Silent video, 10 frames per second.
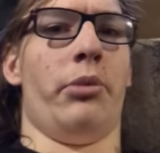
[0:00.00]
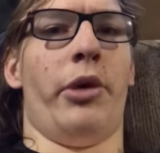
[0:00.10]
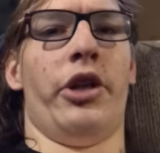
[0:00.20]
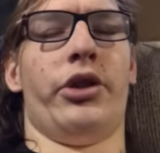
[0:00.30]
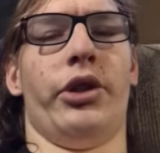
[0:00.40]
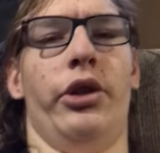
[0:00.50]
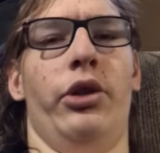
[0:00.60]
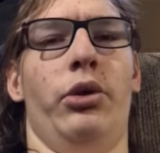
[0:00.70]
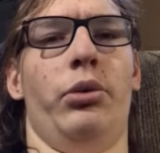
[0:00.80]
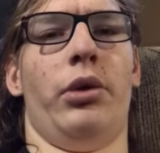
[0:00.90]
make sure
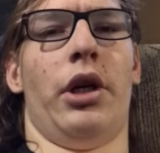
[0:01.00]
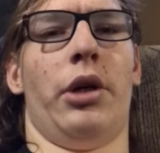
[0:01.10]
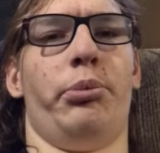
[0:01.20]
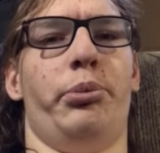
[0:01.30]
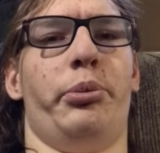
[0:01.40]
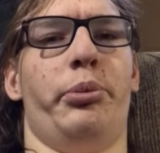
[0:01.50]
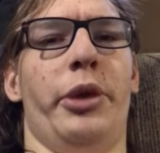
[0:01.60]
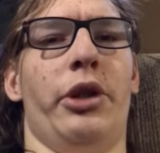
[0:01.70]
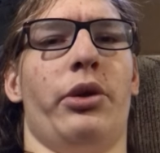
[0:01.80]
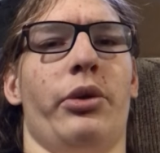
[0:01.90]
you
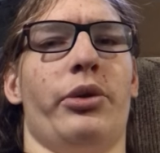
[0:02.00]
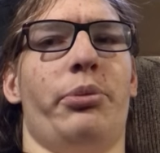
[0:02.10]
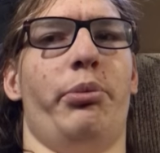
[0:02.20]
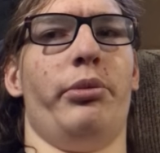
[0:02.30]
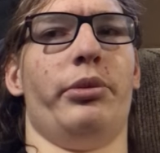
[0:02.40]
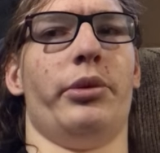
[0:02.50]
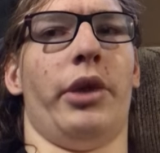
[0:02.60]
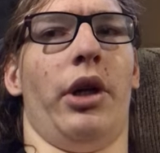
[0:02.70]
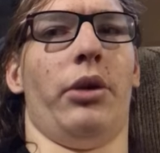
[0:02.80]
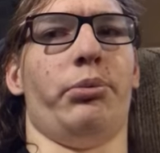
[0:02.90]
beat those
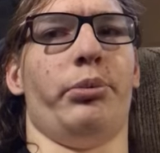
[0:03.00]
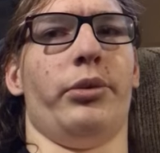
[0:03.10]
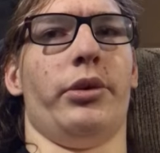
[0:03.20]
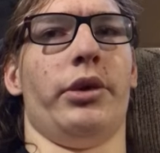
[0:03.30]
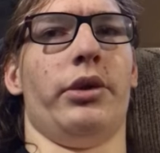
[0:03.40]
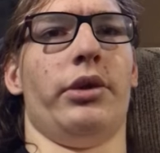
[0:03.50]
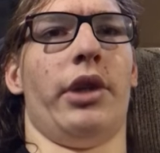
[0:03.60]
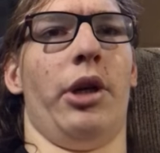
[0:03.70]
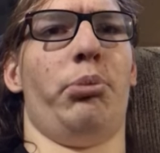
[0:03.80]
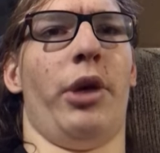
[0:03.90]

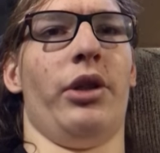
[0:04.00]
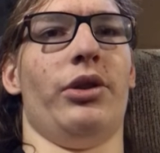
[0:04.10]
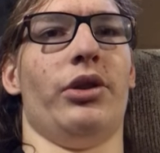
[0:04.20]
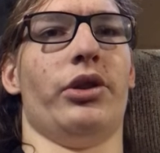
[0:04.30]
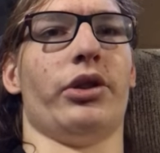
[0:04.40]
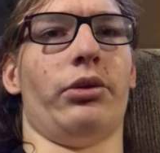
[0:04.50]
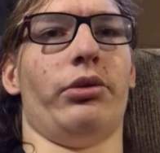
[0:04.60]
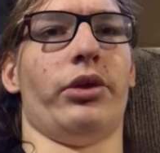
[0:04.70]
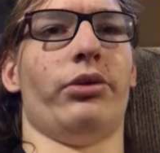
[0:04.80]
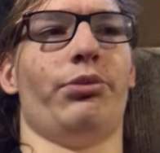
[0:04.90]
like buttons
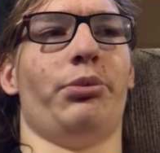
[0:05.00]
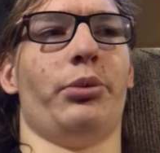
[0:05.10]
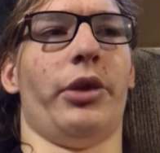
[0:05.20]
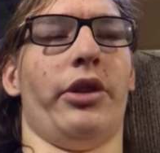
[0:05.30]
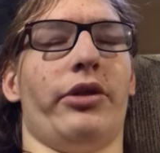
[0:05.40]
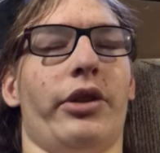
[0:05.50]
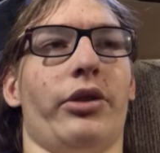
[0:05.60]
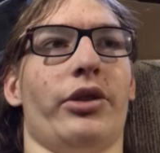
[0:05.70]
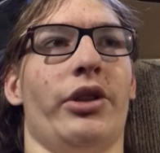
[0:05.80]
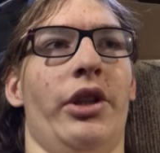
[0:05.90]
and whatever
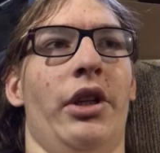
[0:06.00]
else.